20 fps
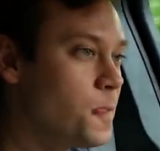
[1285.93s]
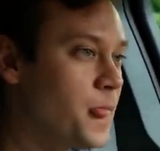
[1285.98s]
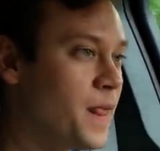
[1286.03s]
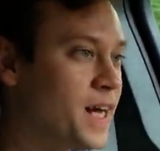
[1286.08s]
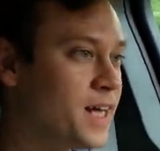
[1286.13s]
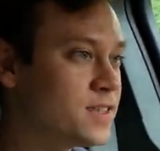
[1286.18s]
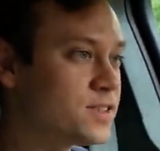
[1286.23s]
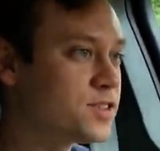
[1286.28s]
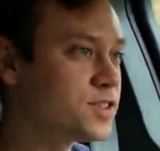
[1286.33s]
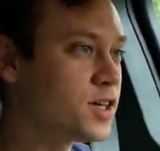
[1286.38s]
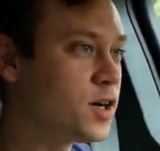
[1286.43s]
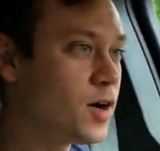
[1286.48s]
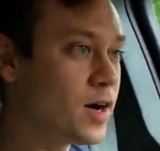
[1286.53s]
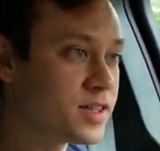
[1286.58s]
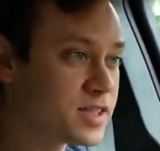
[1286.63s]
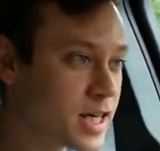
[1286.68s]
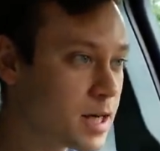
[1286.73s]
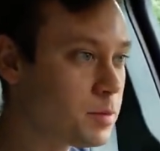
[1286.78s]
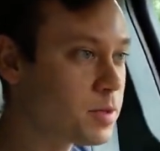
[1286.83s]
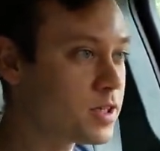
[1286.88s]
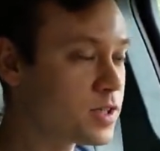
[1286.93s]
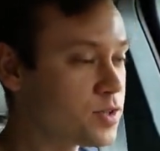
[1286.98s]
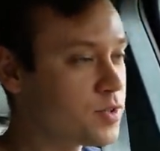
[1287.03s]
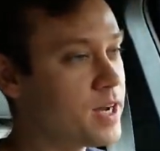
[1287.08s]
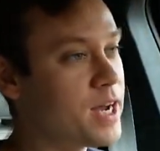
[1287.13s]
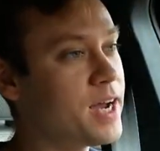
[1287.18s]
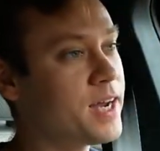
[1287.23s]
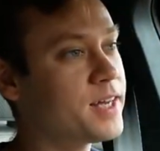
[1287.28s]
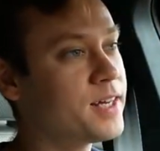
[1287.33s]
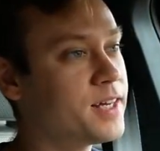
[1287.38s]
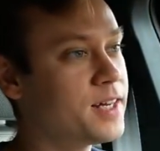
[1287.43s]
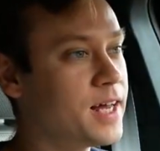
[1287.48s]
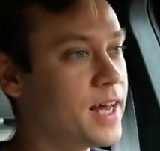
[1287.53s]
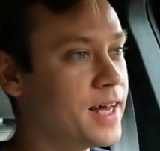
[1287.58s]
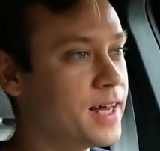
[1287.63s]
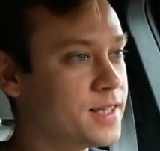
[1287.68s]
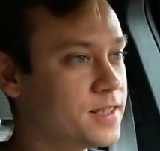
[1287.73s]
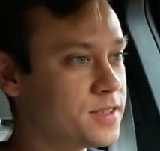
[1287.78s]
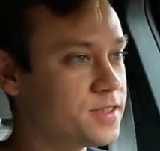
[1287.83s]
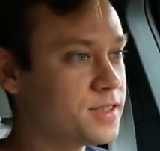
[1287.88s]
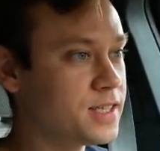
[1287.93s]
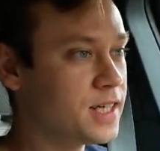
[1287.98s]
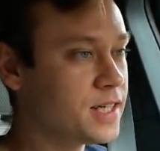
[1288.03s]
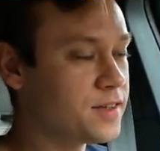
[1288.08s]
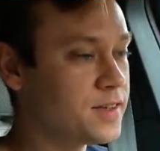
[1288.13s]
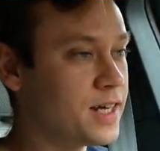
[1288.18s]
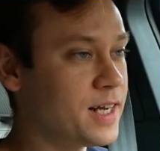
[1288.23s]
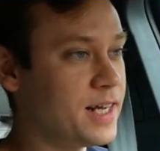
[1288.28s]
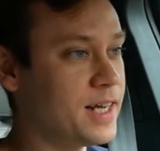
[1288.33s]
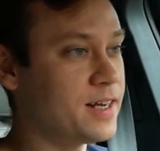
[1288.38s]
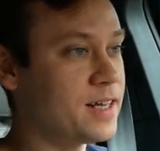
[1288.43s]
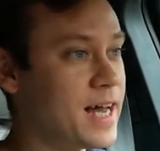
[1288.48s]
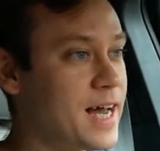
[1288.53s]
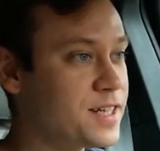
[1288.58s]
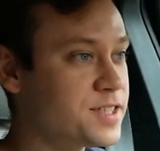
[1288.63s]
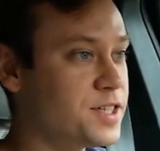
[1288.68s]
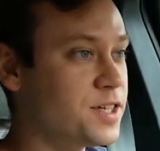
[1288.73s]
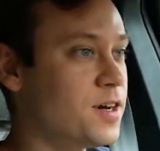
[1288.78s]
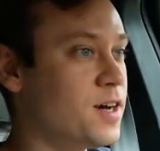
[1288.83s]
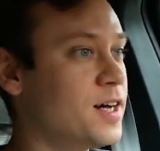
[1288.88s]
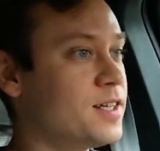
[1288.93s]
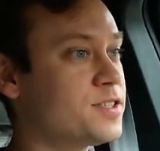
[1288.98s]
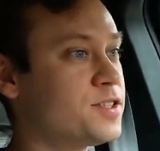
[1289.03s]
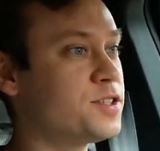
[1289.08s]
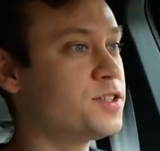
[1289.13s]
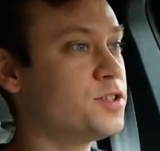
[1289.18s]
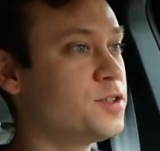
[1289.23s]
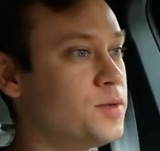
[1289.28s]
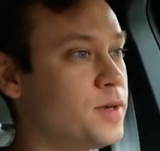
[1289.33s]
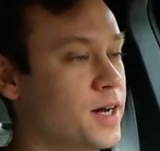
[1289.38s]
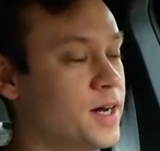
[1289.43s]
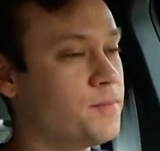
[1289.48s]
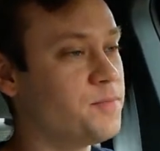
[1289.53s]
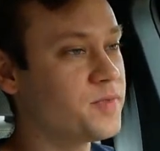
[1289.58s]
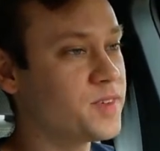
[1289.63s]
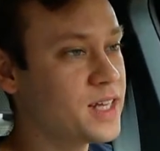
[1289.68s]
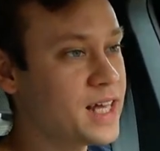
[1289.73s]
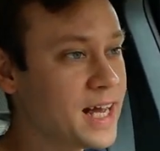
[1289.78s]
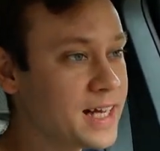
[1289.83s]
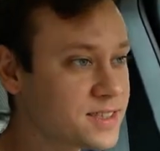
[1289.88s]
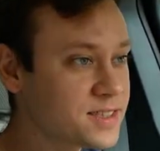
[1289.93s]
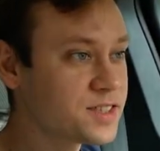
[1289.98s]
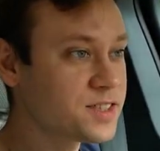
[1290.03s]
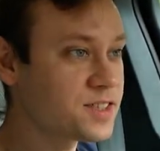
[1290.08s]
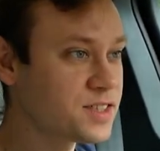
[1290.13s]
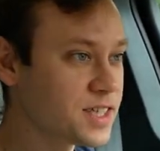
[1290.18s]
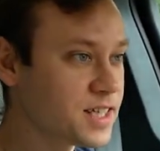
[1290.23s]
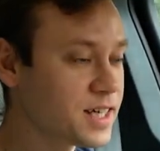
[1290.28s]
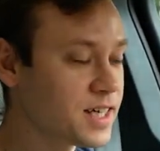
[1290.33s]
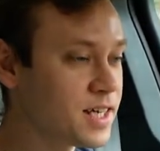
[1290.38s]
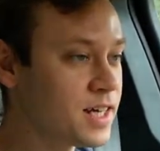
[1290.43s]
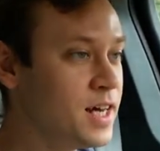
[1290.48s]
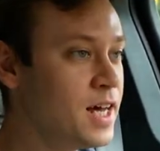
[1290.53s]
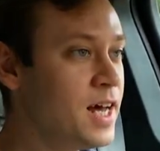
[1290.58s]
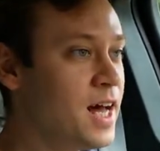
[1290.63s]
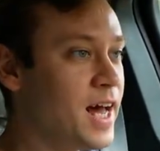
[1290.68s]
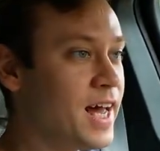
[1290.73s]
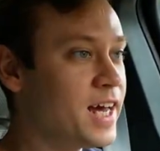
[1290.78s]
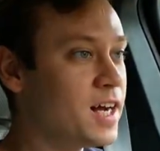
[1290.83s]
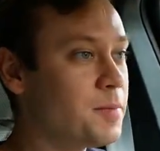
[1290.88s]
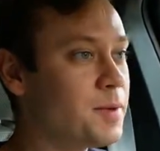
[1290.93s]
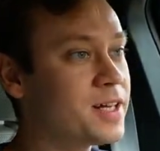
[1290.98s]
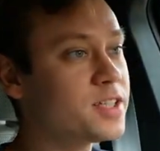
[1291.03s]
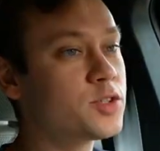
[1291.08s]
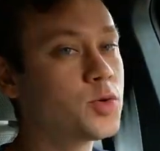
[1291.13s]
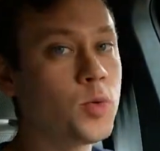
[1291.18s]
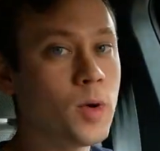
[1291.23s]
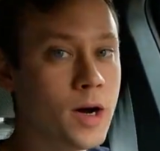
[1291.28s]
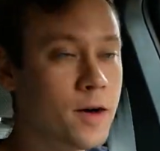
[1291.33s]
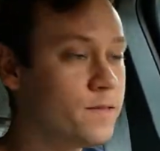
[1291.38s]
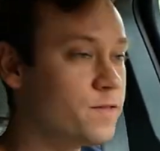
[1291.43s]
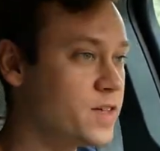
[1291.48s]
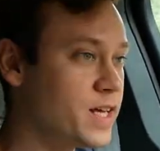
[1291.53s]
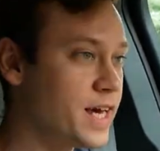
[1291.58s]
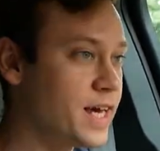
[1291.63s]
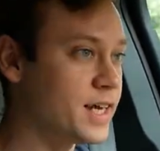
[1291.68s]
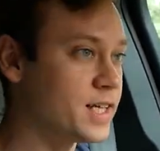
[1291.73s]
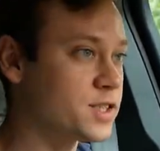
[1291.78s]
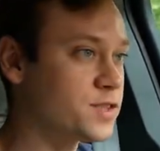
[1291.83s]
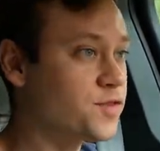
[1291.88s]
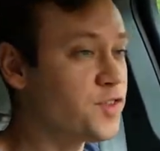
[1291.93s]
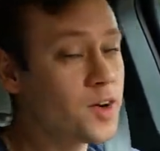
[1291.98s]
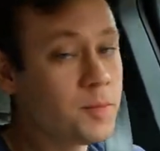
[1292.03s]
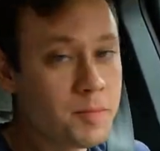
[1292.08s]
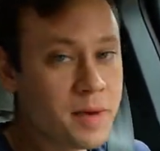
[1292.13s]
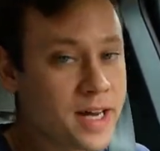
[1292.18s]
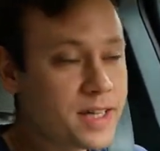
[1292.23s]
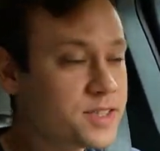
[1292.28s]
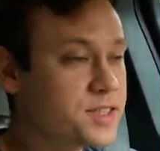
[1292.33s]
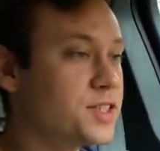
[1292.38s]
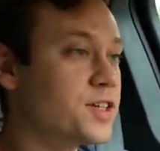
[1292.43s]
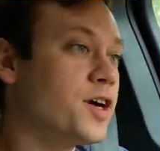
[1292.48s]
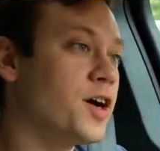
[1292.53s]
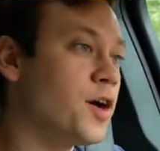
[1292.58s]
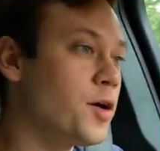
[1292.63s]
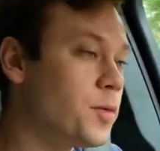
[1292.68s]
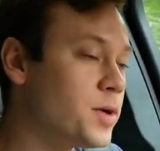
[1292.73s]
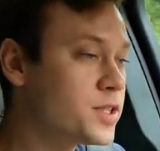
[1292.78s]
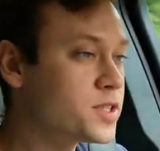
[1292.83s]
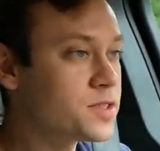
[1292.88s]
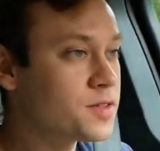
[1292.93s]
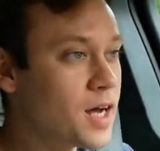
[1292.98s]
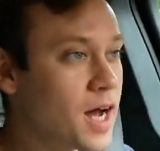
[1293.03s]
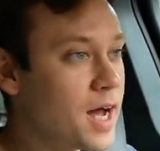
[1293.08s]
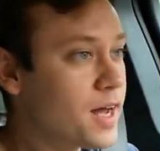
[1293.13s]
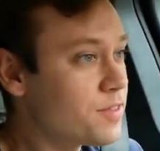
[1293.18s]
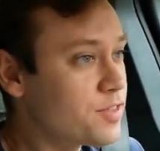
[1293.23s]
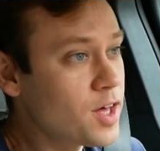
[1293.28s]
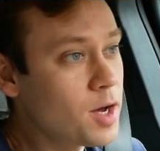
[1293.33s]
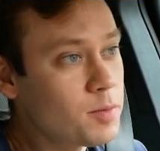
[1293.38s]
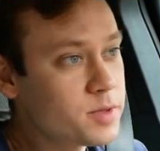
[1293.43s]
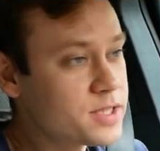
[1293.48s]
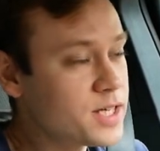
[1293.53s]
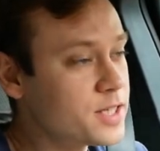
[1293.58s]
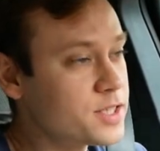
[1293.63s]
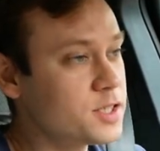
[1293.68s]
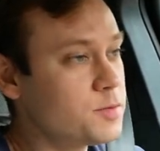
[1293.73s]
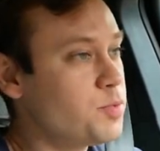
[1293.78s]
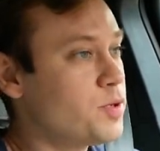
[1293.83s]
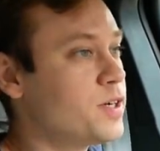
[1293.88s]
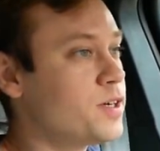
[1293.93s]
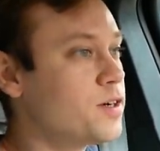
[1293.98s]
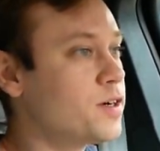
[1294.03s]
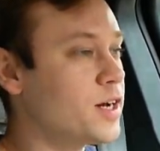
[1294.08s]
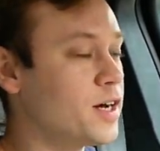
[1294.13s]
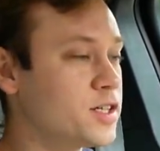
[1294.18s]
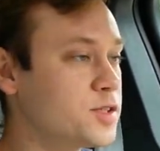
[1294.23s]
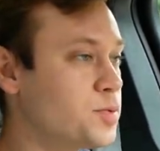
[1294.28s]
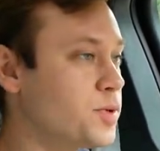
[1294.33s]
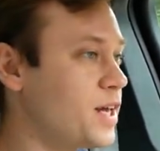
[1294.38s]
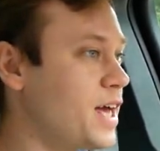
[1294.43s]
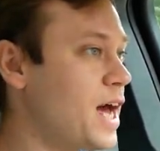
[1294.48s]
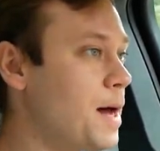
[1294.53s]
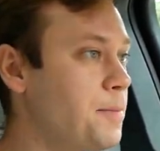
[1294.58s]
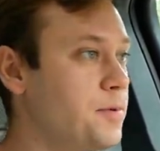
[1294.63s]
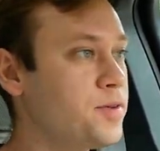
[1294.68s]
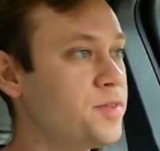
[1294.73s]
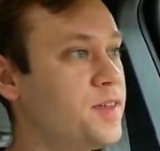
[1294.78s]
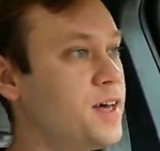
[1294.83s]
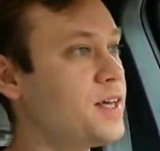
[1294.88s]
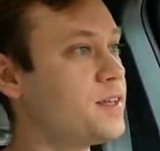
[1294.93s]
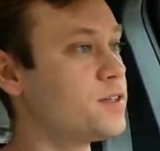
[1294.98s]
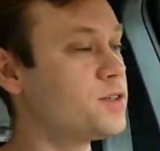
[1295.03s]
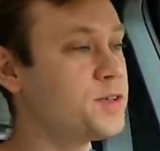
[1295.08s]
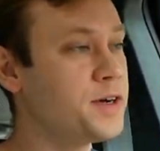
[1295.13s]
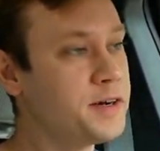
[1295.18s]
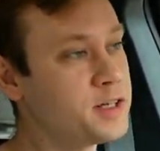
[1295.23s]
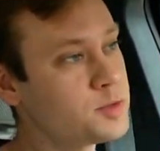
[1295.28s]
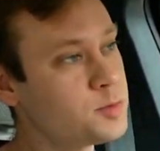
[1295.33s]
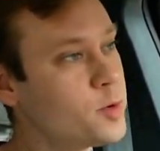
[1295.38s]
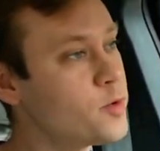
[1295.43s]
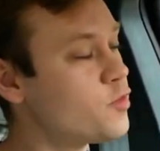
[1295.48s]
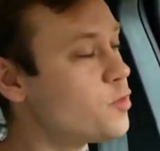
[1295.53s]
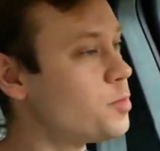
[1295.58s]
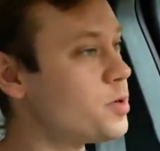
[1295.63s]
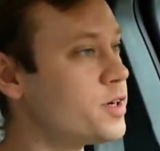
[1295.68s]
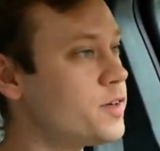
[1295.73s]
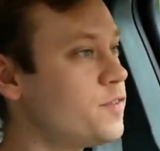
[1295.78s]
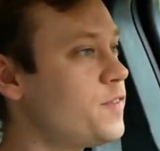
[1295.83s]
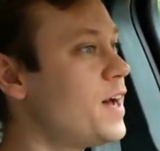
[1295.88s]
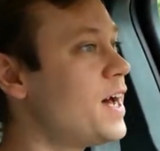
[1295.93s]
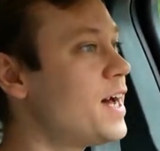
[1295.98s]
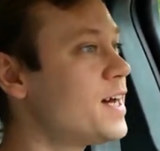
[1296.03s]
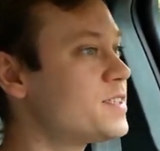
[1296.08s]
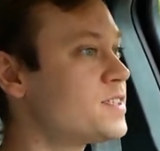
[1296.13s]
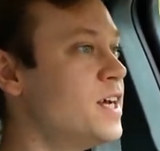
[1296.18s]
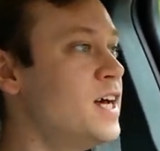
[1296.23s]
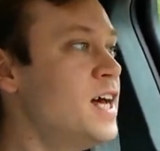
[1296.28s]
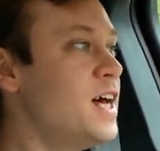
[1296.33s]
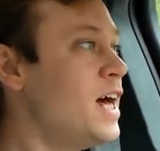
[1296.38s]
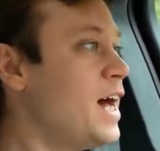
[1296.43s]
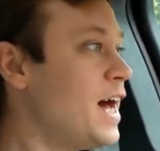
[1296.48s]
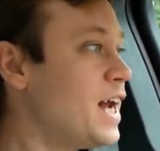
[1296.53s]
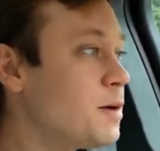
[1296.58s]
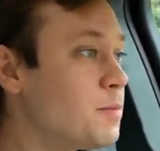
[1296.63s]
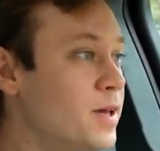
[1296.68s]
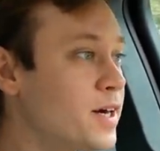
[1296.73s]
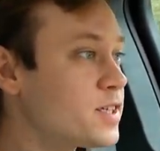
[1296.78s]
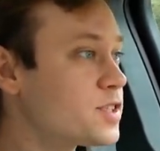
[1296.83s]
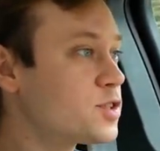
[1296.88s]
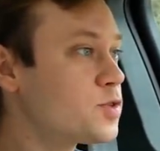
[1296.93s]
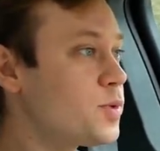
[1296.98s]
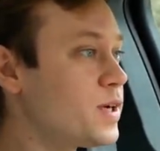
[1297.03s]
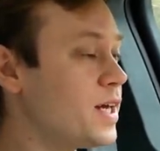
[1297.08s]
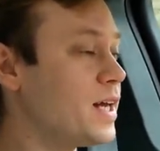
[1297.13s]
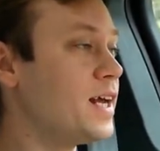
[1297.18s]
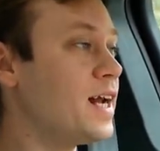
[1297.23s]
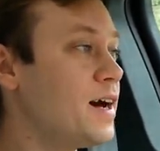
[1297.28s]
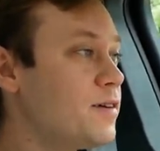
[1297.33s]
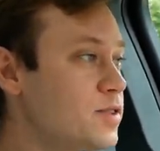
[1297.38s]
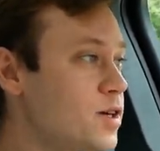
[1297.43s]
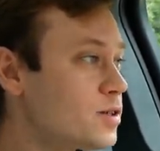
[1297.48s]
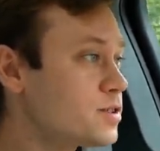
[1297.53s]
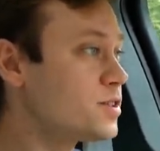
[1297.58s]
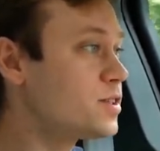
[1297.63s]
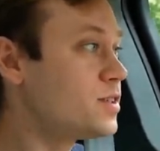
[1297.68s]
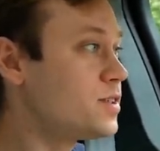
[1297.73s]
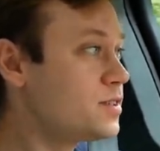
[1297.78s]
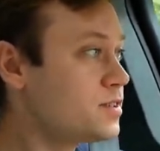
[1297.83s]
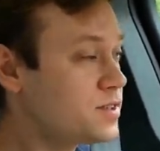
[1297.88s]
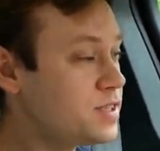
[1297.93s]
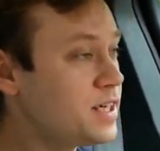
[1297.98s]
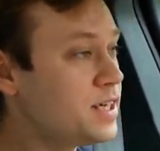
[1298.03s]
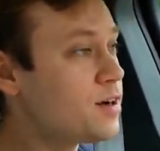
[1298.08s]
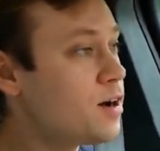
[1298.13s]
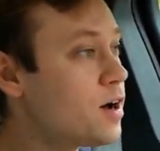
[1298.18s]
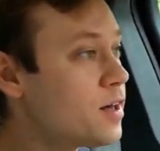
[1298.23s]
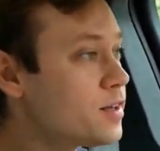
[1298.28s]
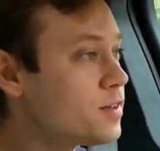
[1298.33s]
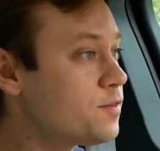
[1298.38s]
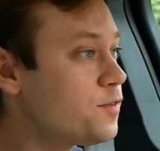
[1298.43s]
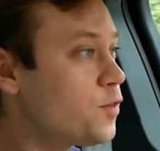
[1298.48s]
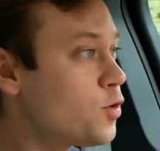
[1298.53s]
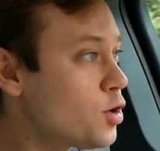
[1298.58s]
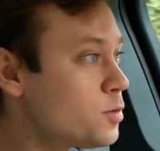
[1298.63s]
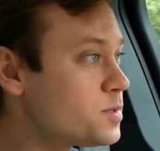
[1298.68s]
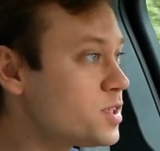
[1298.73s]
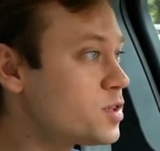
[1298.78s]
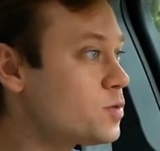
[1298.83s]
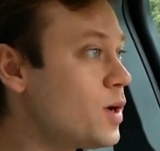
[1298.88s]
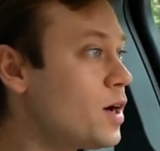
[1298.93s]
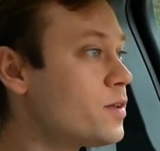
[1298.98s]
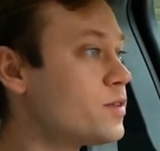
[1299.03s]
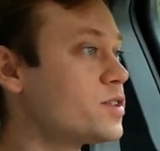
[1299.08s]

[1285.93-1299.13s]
And so I was able to track it and see that it actually got to uh, Kansas City in about 12 days from Mexico, which I thought was actually pretty good. I was pretty happy with that. The train was moving pretty fast, and I'm like, sweet. And I was actually seeing on the forums as well.